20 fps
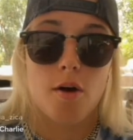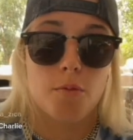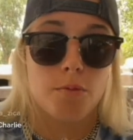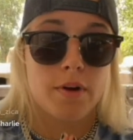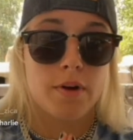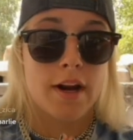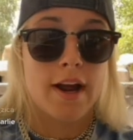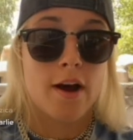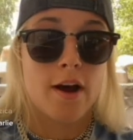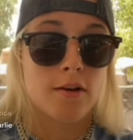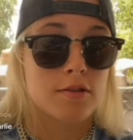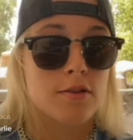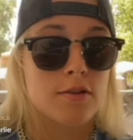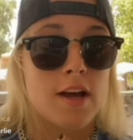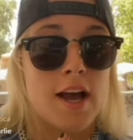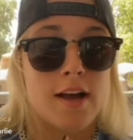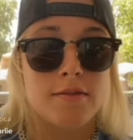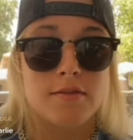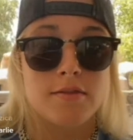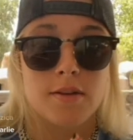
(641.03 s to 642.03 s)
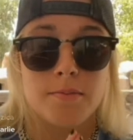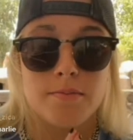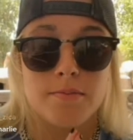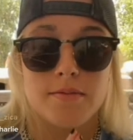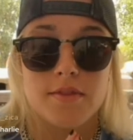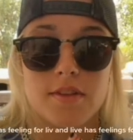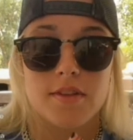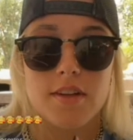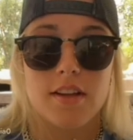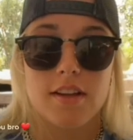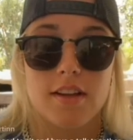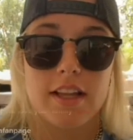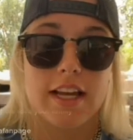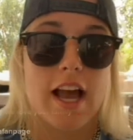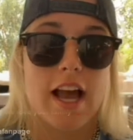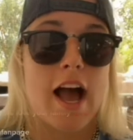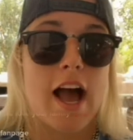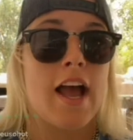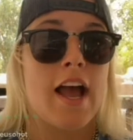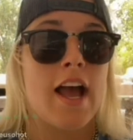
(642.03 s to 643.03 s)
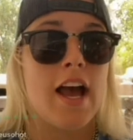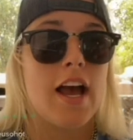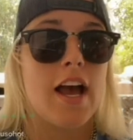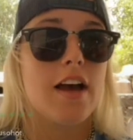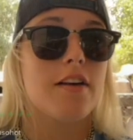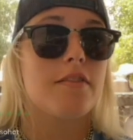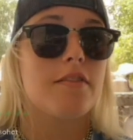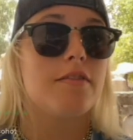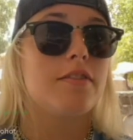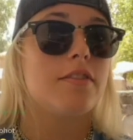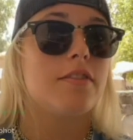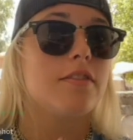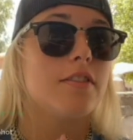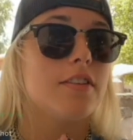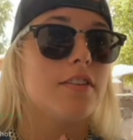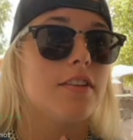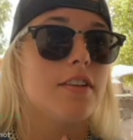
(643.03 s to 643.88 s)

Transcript: when I also have some, like, I have